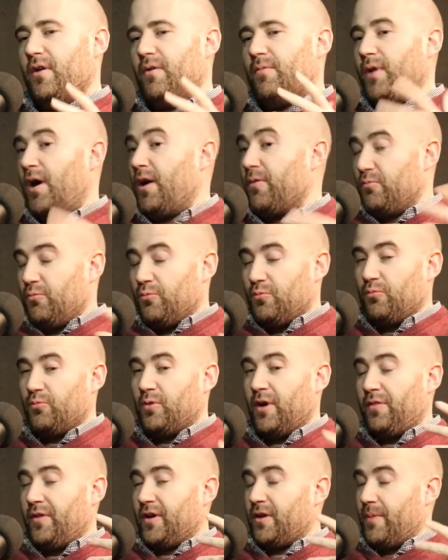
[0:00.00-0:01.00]
like
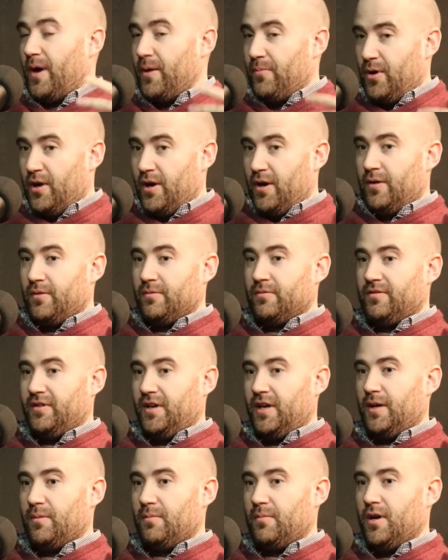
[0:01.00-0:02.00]
when I think about my own
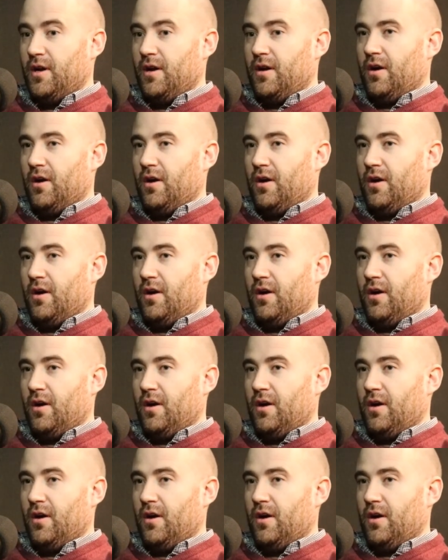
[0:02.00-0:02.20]
team,